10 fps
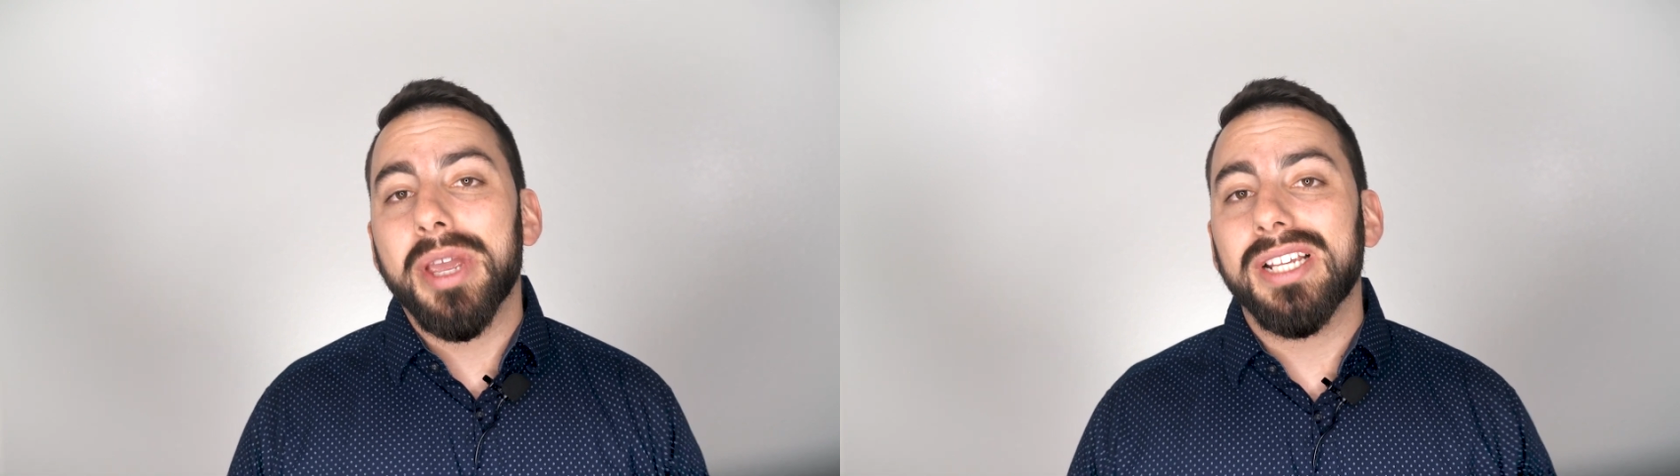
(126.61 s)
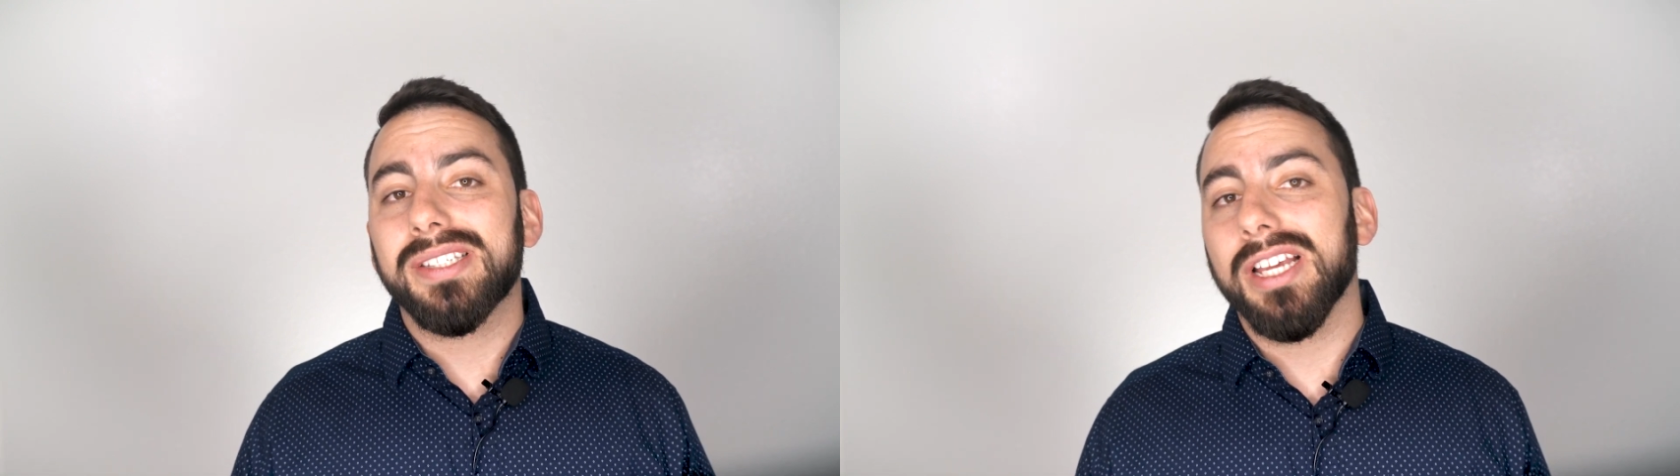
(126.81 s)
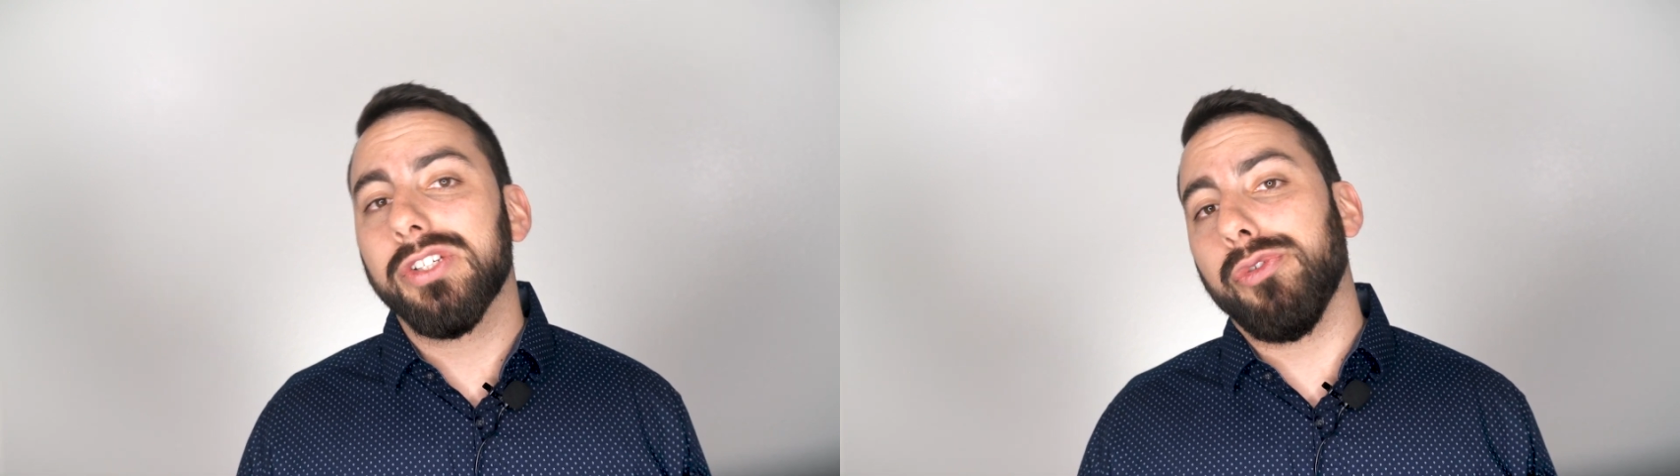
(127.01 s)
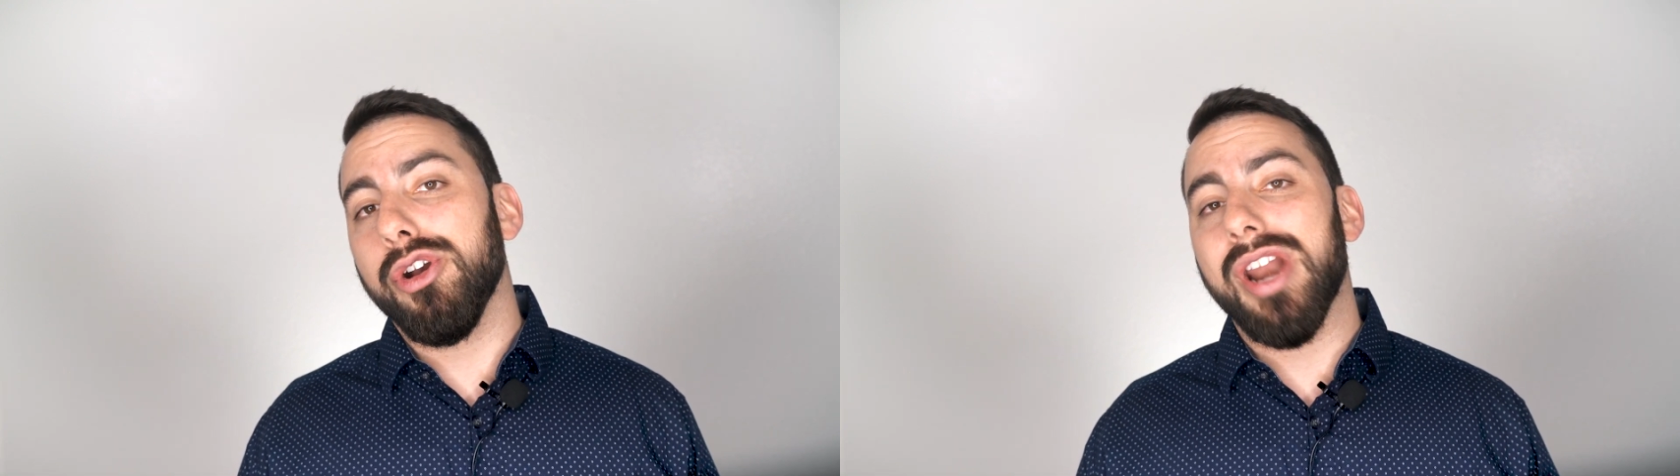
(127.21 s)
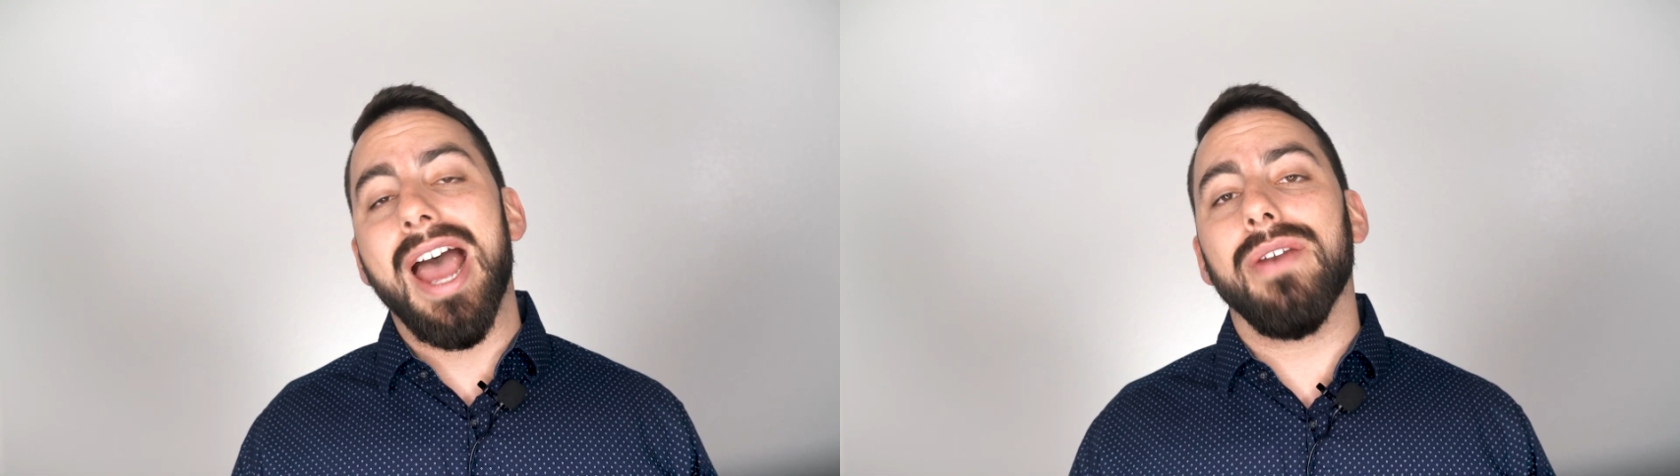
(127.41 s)
make sense for
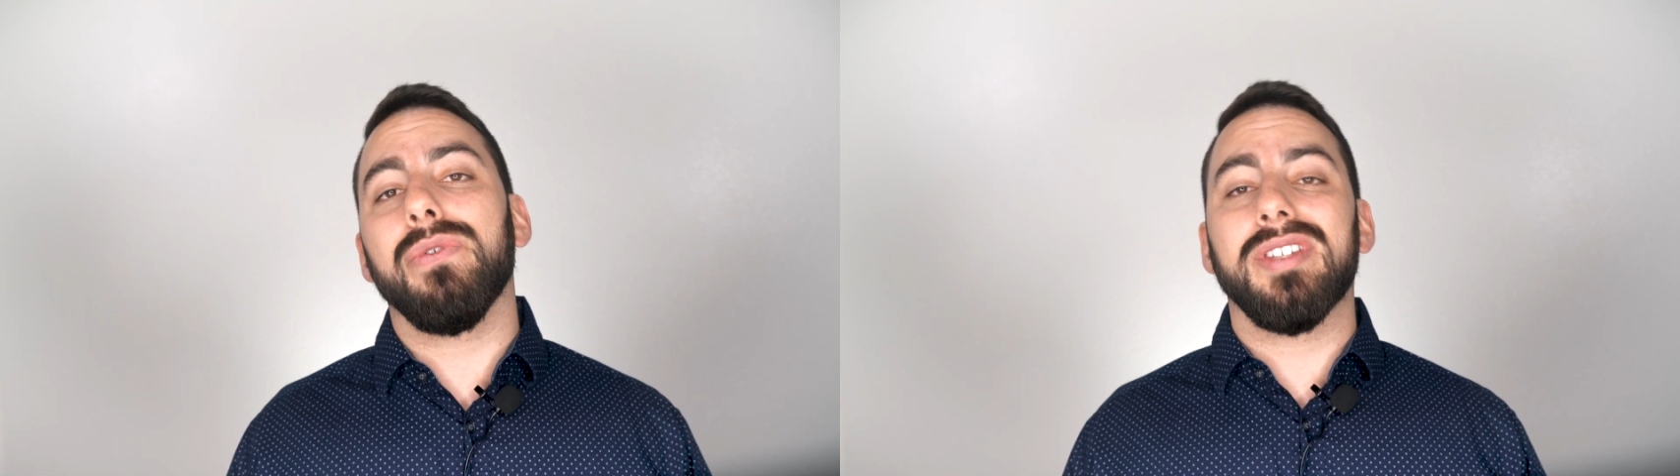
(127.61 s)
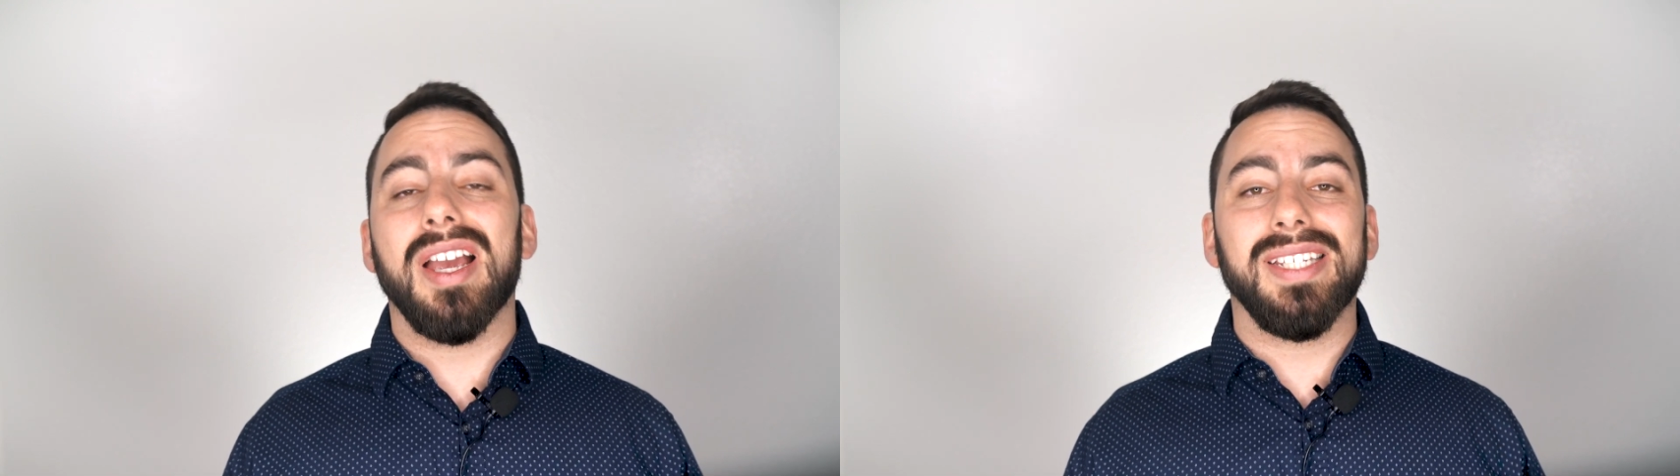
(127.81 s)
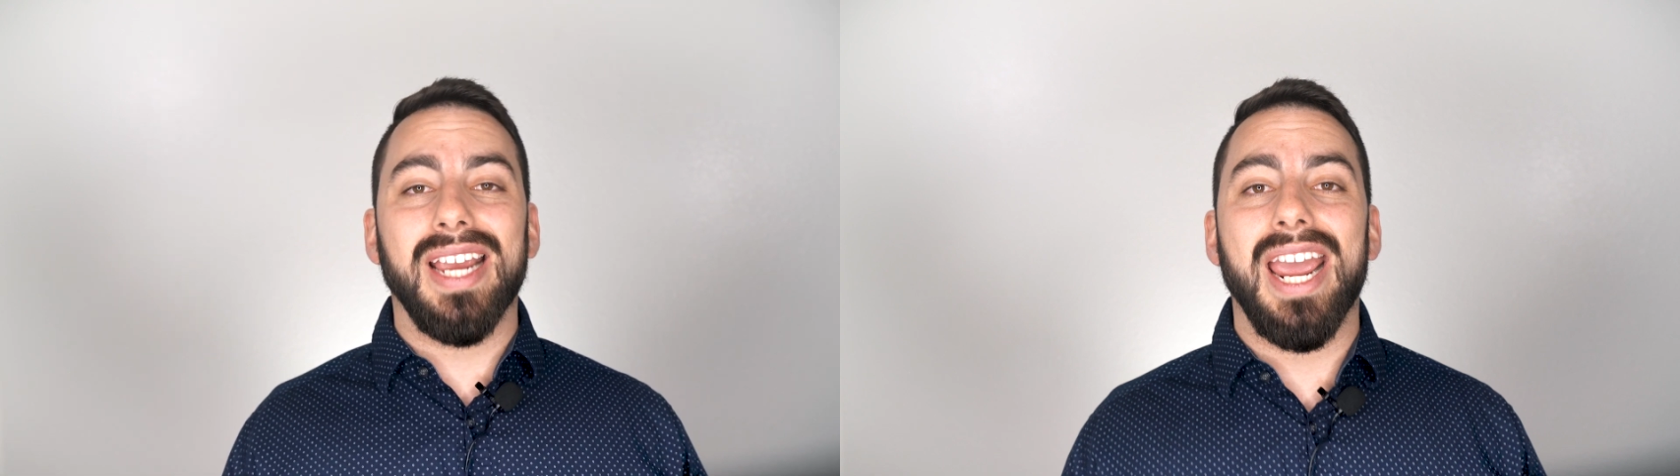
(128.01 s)
an advertising